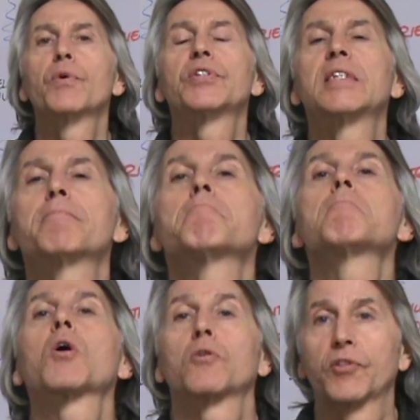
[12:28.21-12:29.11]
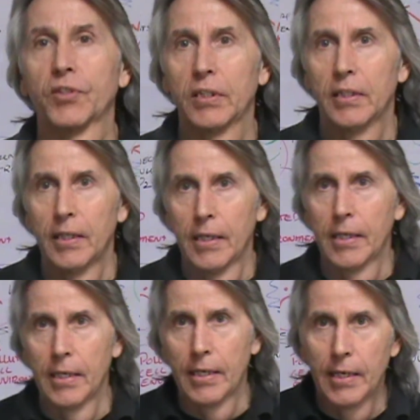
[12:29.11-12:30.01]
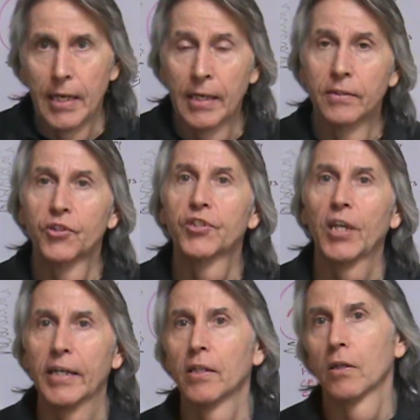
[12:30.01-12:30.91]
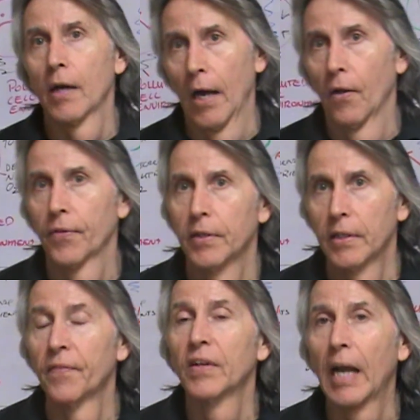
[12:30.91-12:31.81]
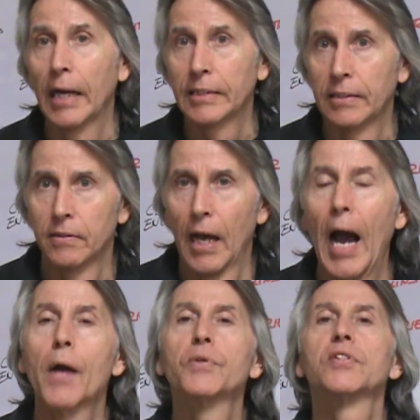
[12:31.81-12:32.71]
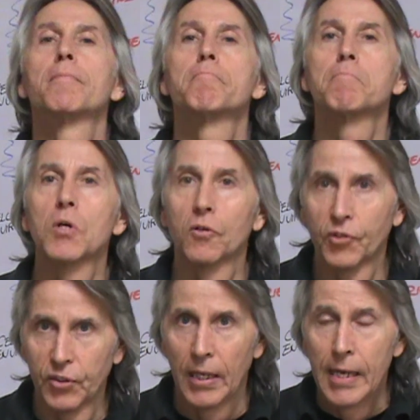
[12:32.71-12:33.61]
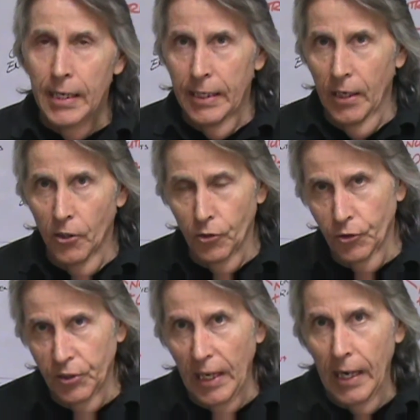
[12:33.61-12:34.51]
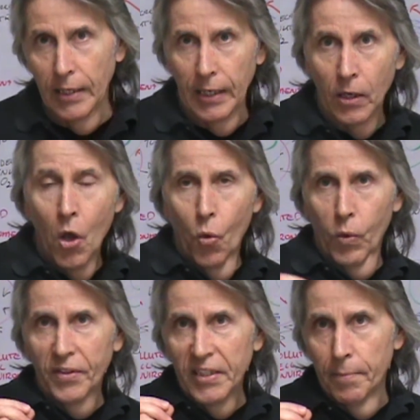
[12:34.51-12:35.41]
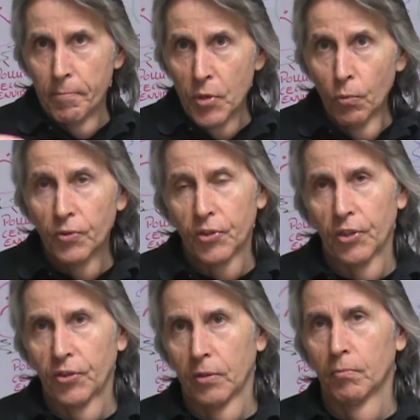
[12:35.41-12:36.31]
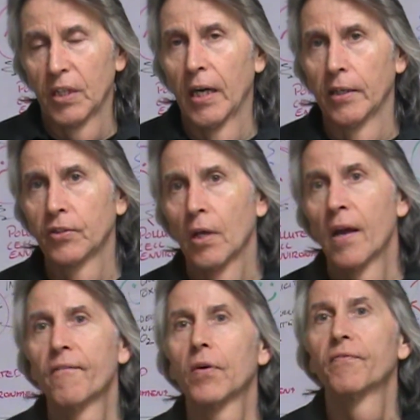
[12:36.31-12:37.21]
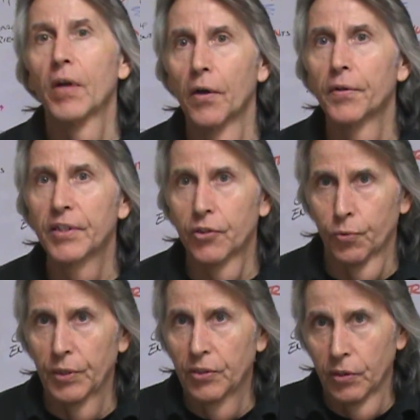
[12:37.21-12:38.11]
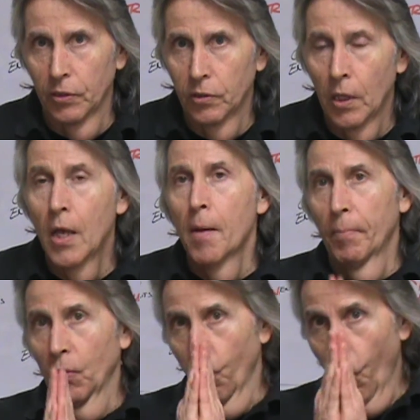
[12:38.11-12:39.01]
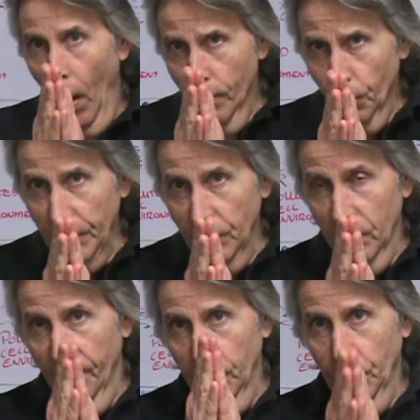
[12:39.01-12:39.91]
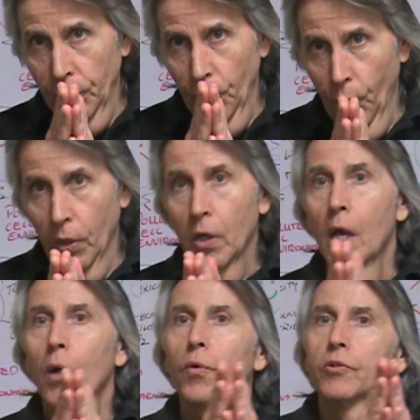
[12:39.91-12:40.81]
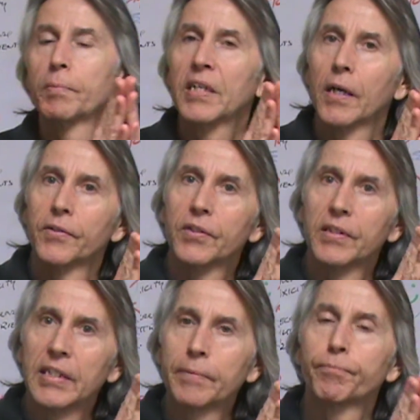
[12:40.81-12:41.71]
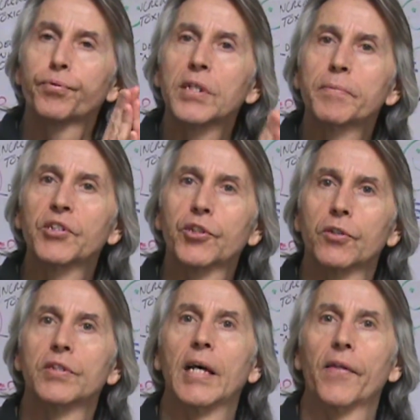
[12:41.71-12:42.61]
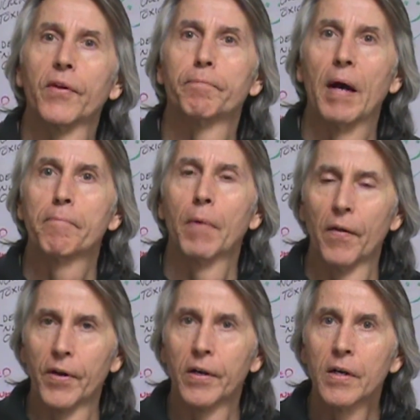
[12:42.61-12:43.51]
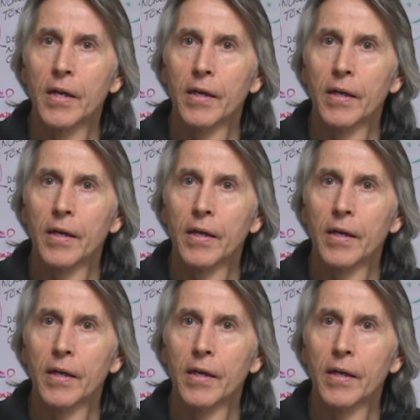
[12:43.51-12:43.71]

was immersed in cellular health in the 90s. I was immersed in understanding what the immune system does for various reasons, but one reason for sure was because of the premature death of my mother